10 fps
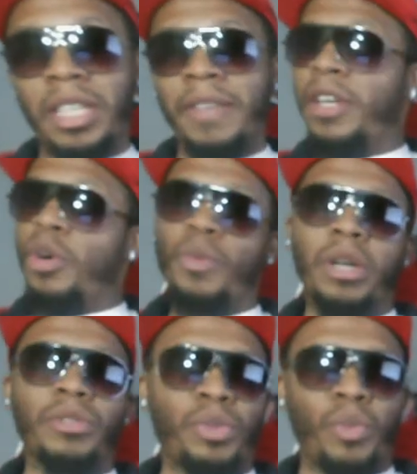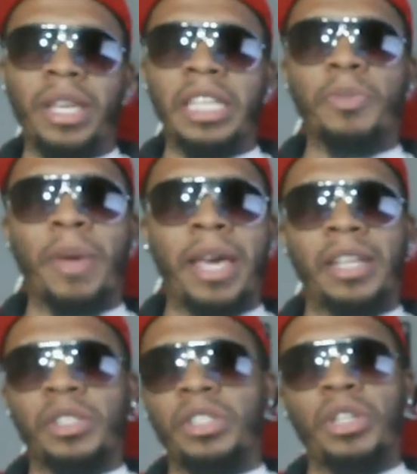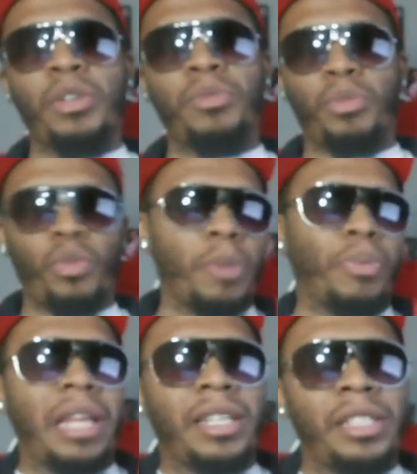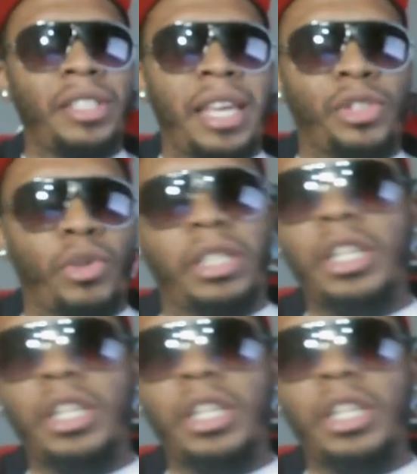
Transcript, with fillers: Even though Wilt's wingspan is, you know, Wilt probably could stand straight,